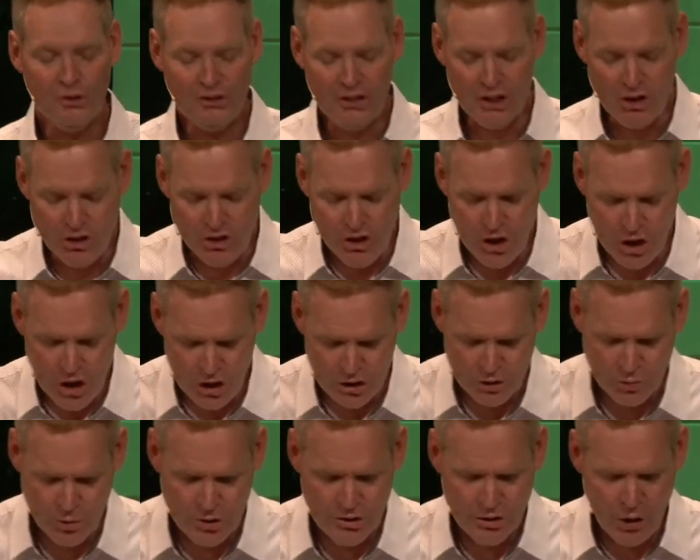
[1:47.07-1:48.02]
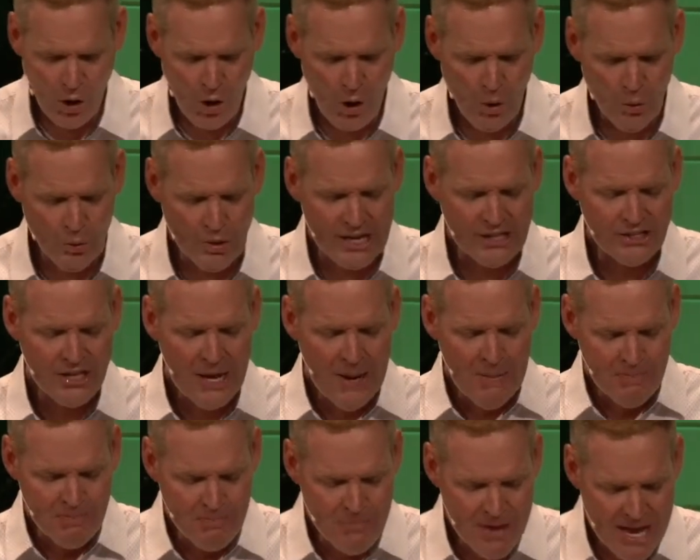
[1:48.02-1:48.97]
what the church was always
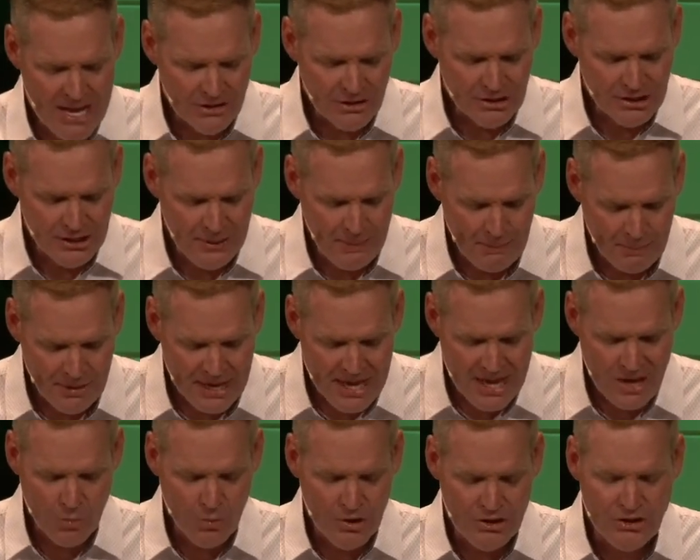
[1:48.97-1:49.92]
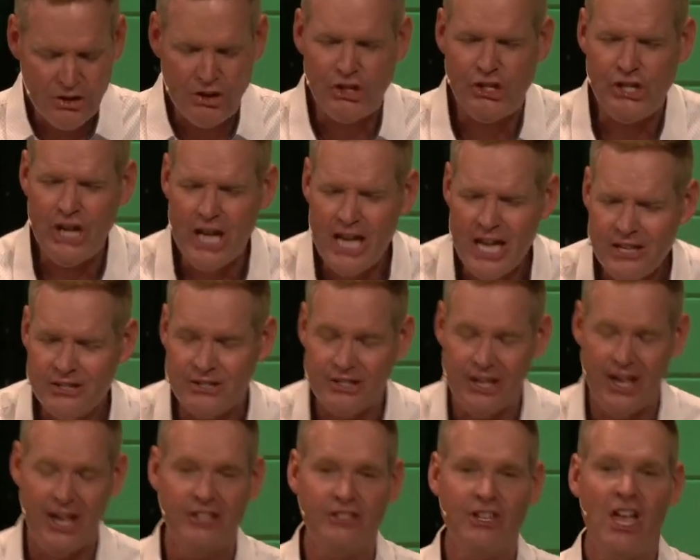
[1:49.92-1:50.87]
meant to be. With
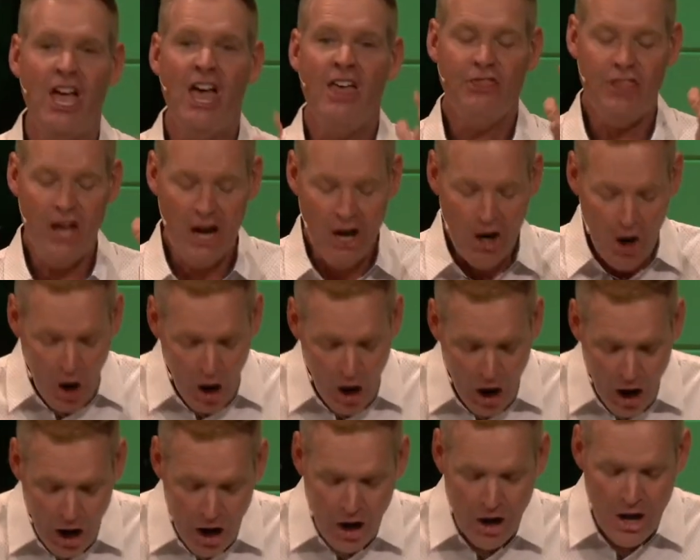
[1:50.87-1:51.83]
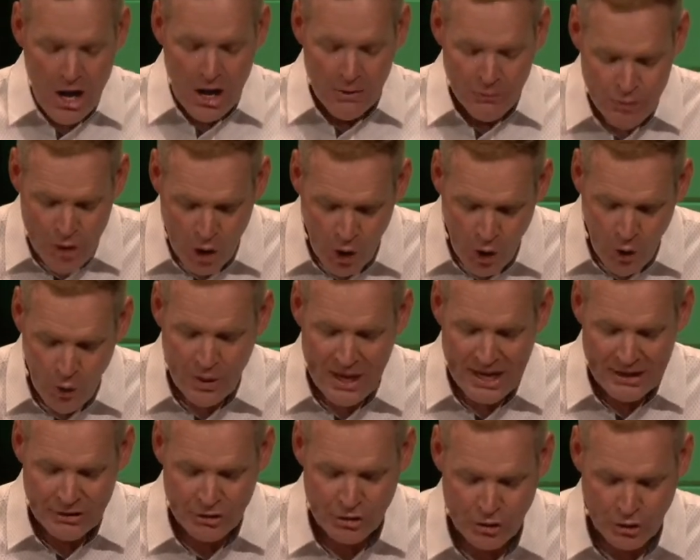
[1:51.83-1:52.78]
Jesus, there are no
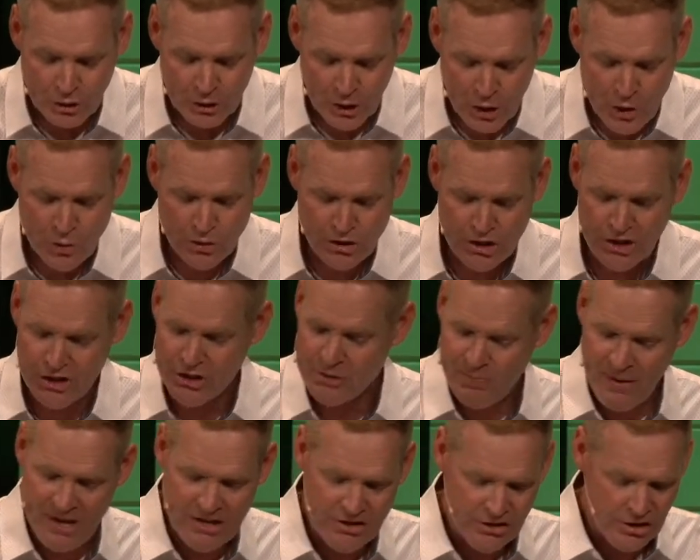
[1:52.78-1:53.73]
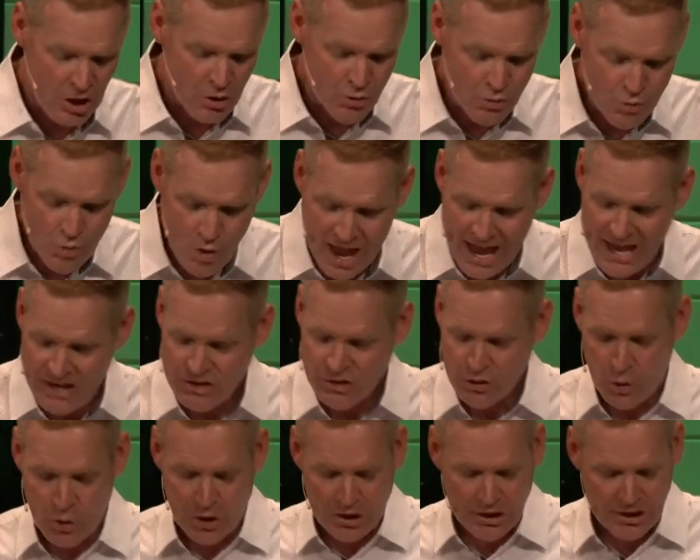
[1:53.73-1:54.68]
exclusions based on
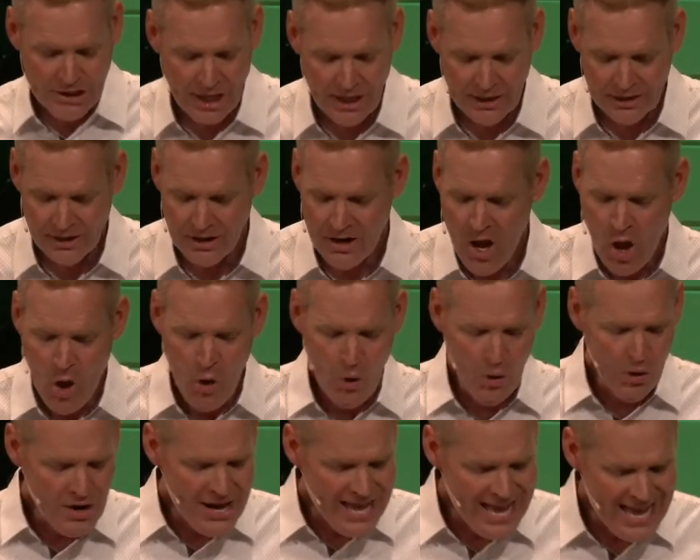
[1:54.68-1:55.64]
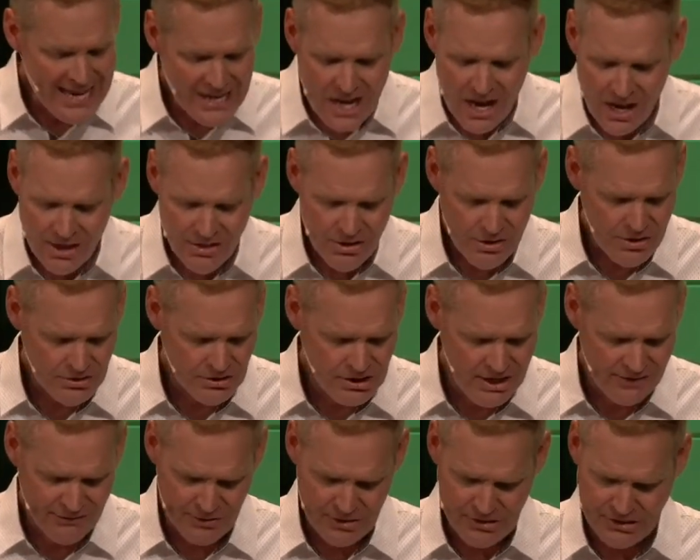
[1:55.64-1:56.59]
race or color or any other
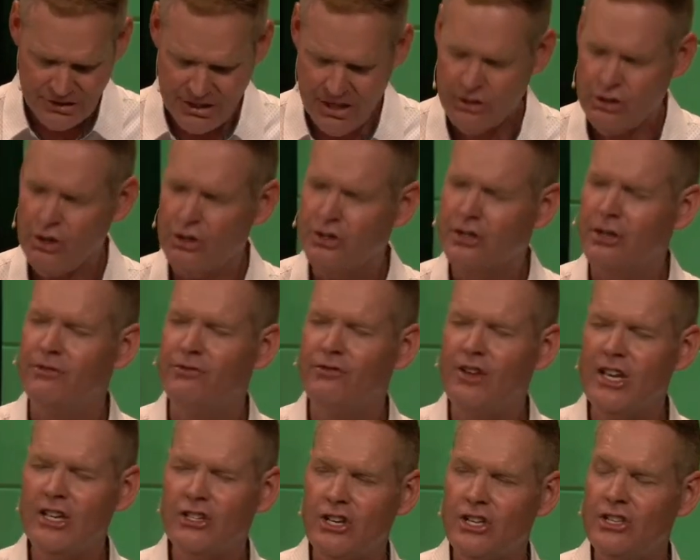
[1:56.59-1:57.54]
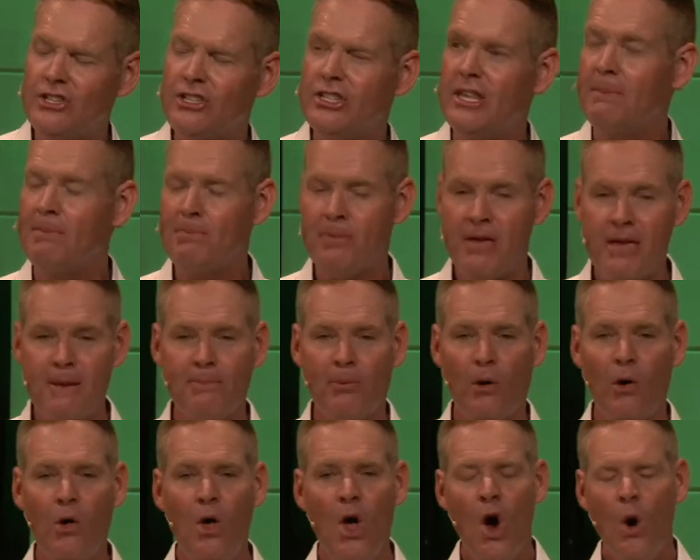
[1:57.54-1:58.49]
differences or divisions that
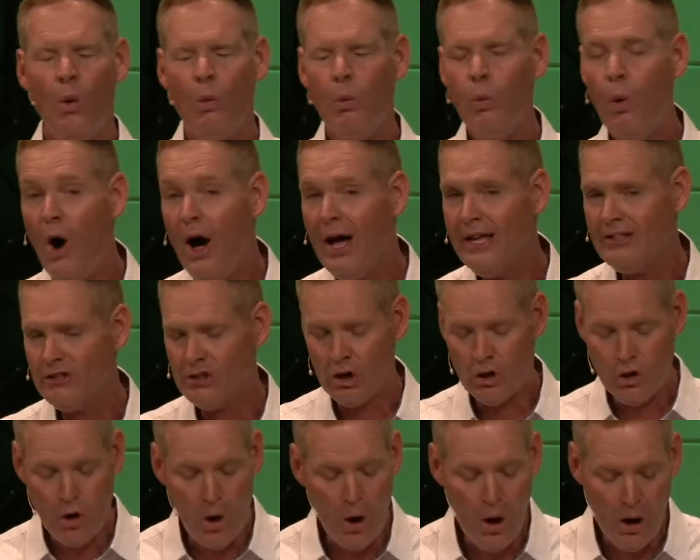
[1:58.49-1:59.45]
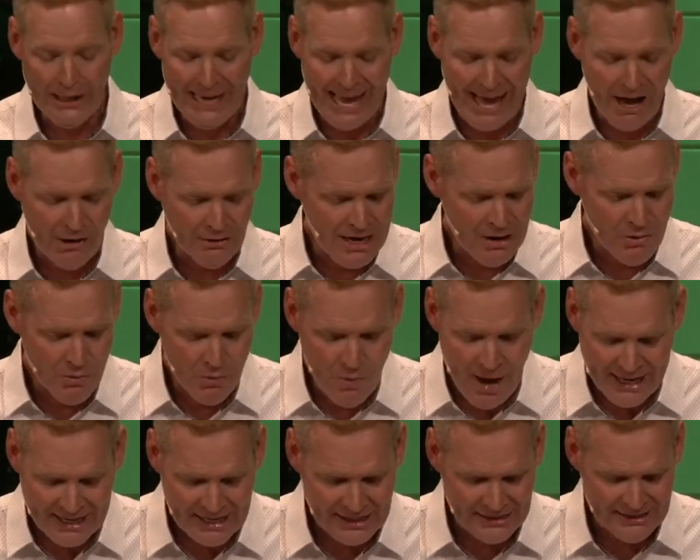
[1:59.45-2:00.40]
people want to call out and
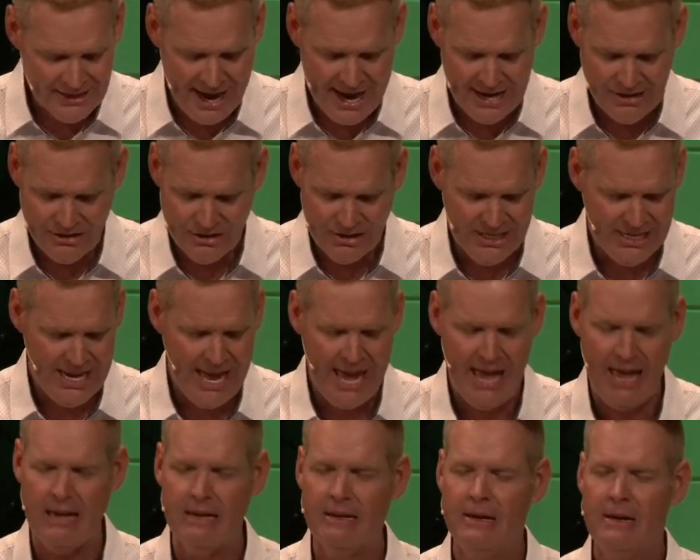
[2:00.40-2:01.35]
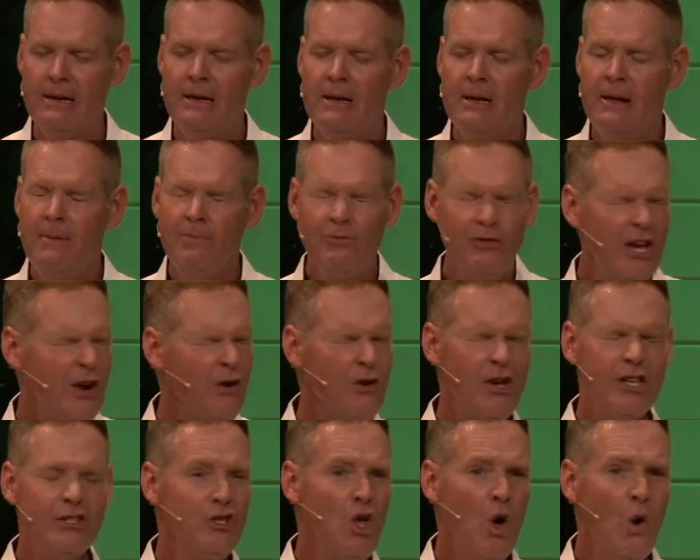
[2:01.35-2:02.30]
recognize today. There
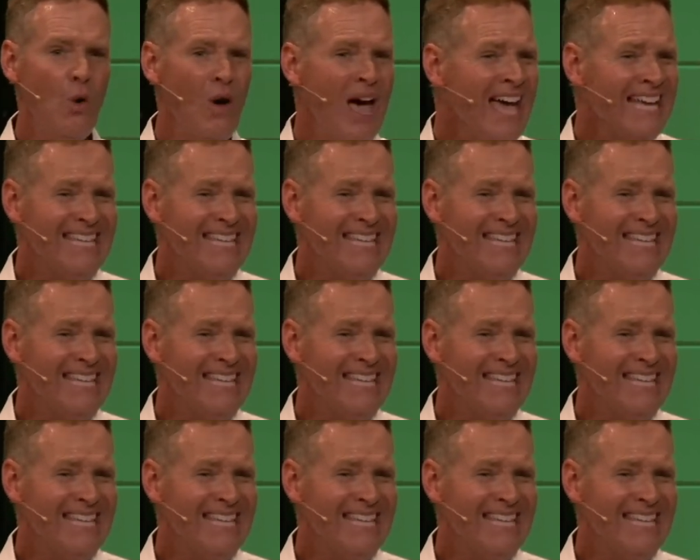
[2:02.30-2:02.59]
is no